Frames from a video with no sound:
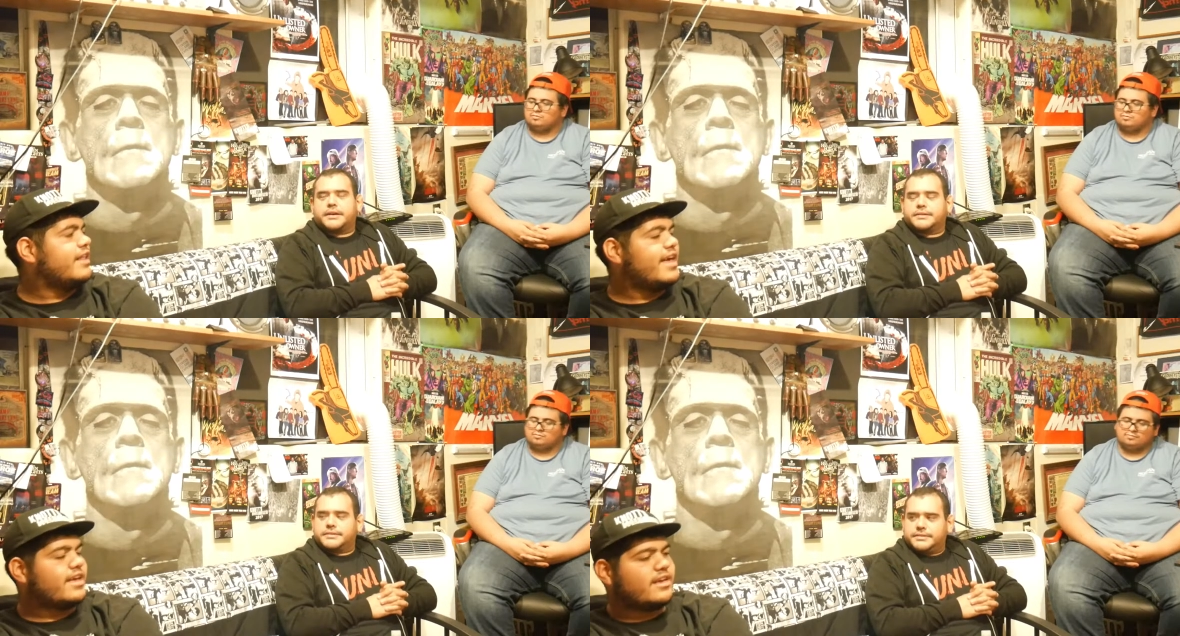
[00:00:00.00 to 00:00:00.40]
Speaker 1: You
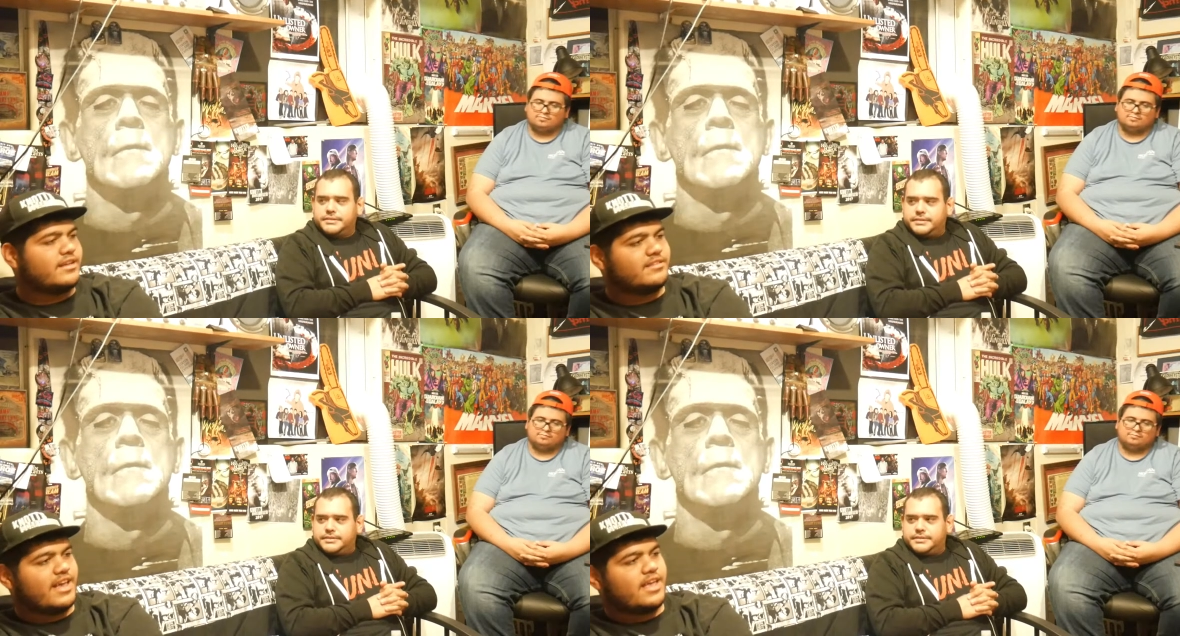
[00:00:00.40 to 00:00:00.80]
know? Like,
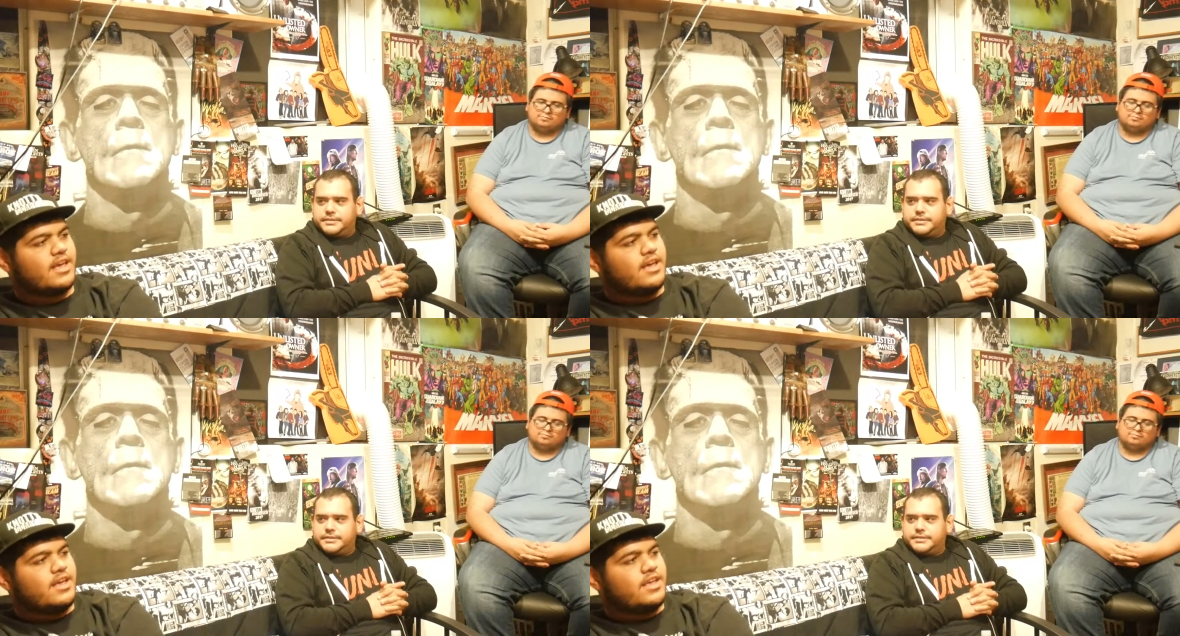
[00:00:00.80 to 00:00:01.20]
cause like
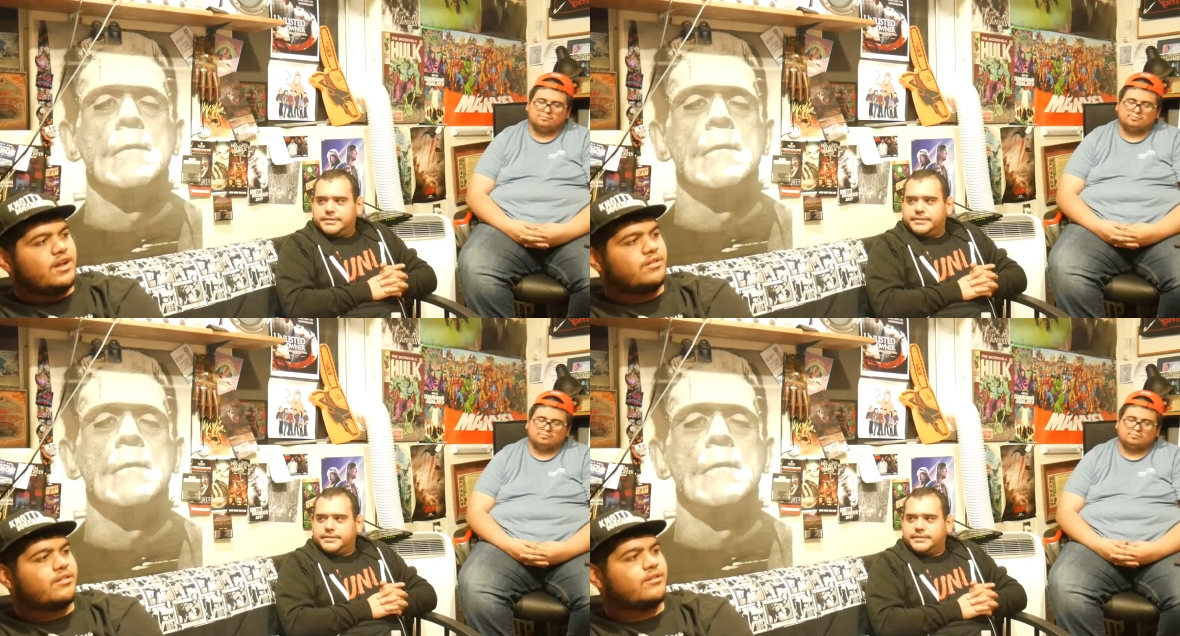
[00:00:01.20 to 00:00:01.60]
you
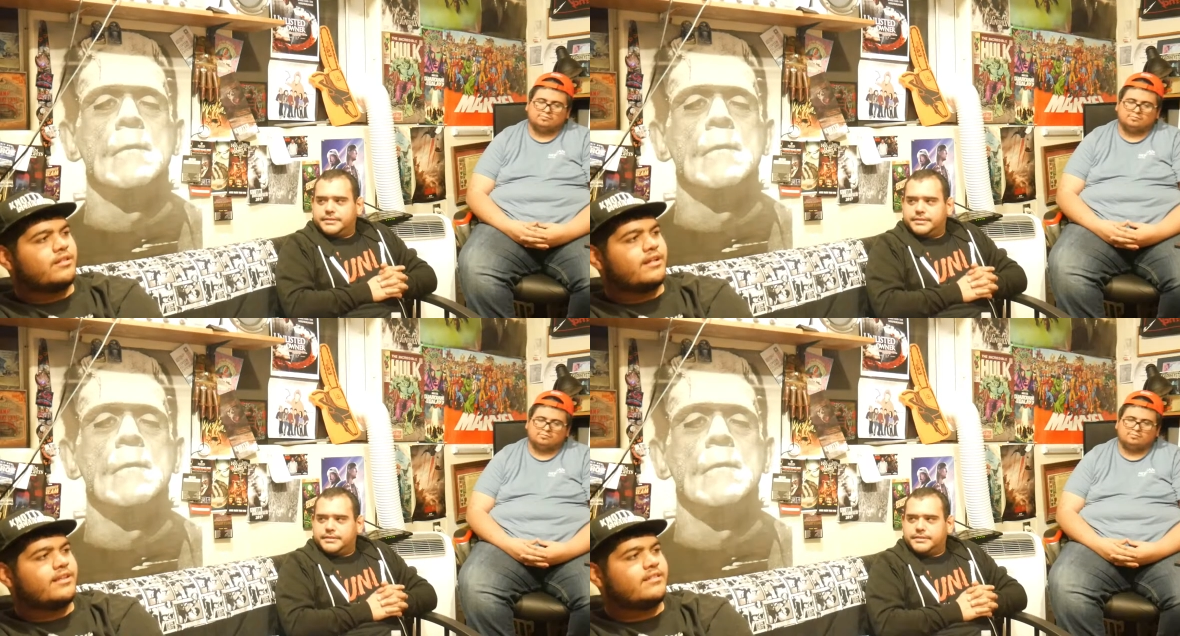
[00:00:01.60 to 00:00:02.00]
know,
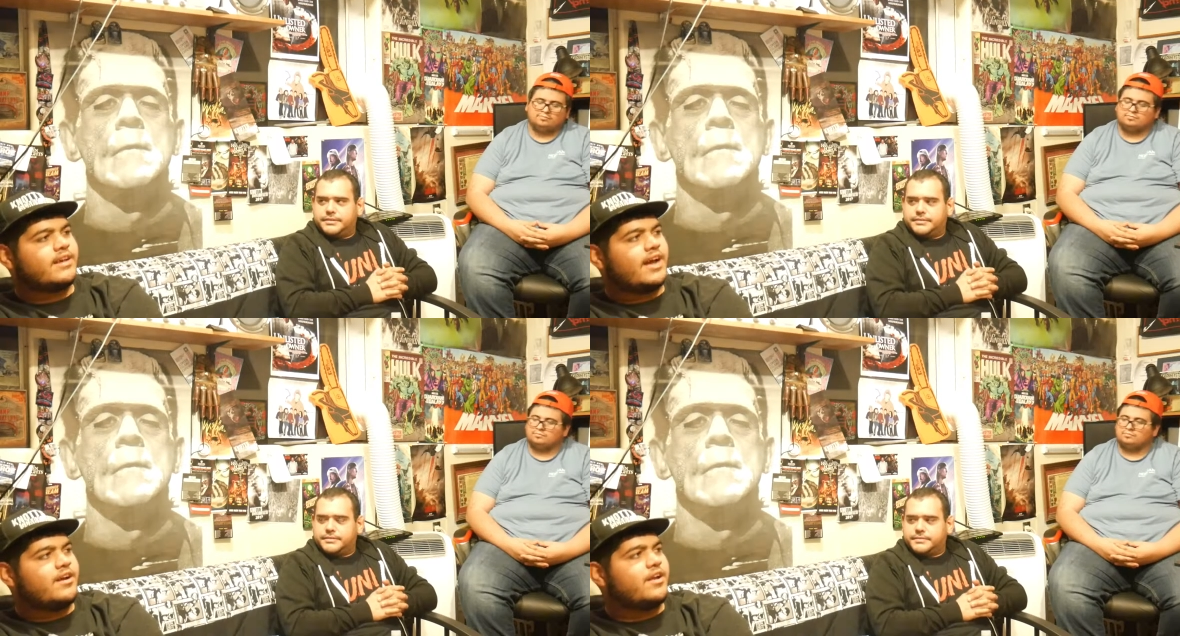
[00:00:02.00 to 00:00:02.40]
throughout the
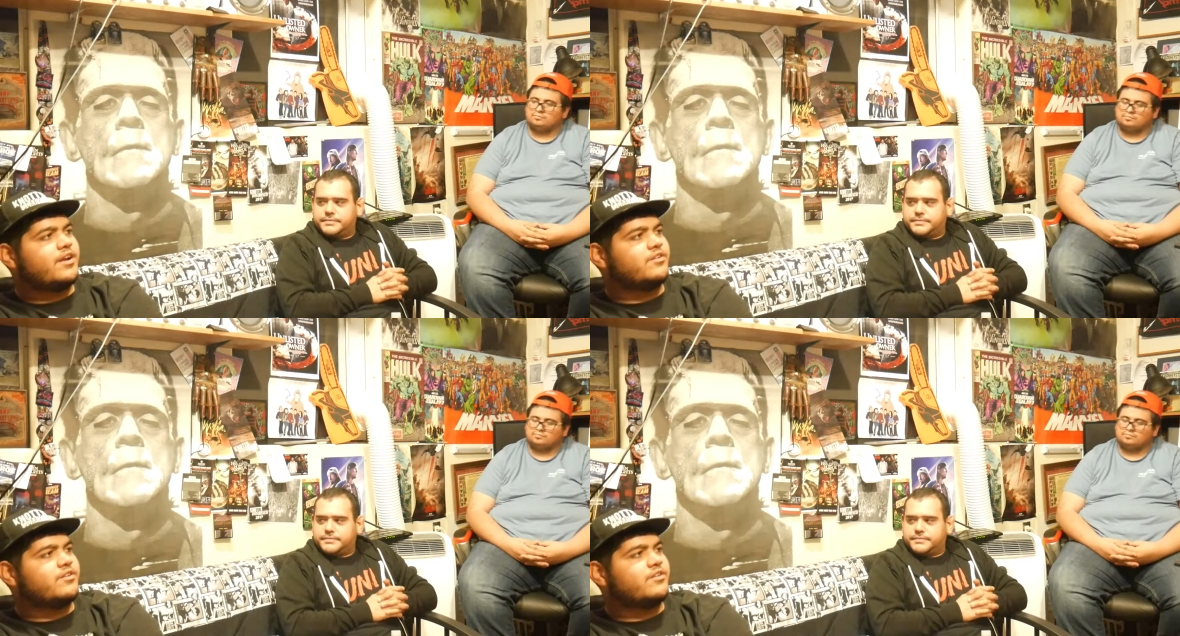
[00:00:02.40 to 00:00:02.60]
entire year,